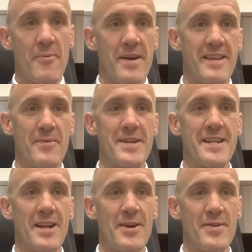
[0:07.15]
One thing we
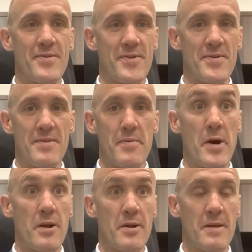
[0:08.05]
did learn through the
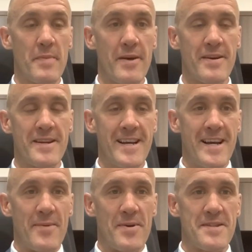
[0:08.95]
remote learning period
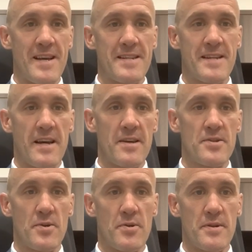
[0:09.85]
was that
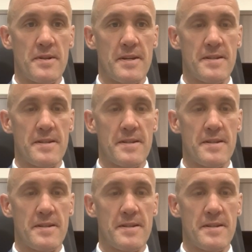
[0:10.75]
short,